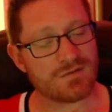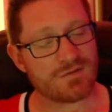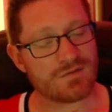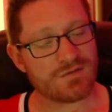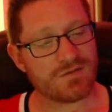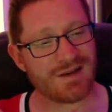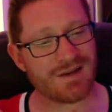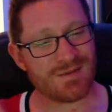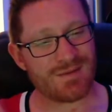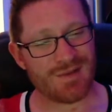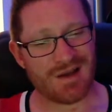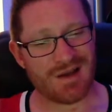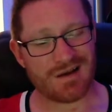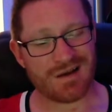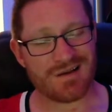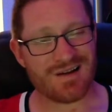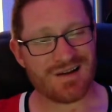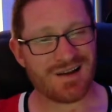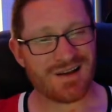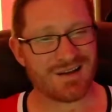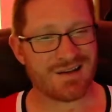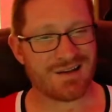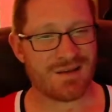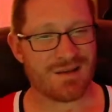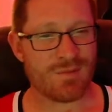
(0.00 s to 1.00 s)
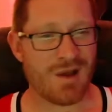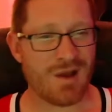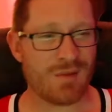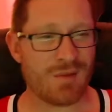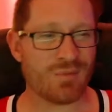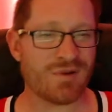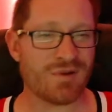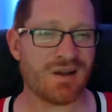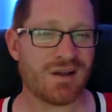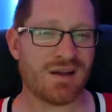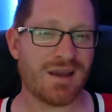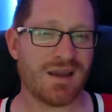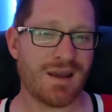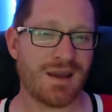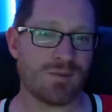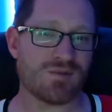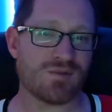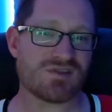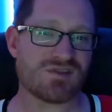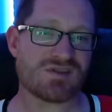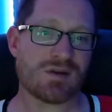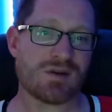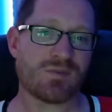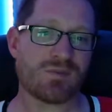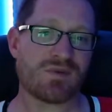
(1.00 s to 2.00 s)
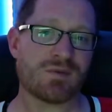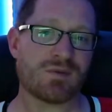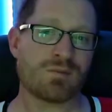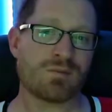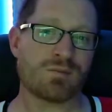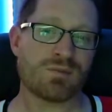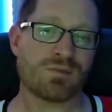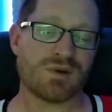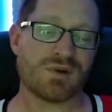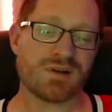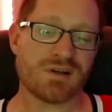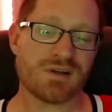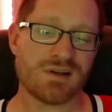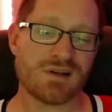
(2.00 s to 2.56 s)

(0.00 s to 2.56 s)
If I get back on, I might play a game or something, but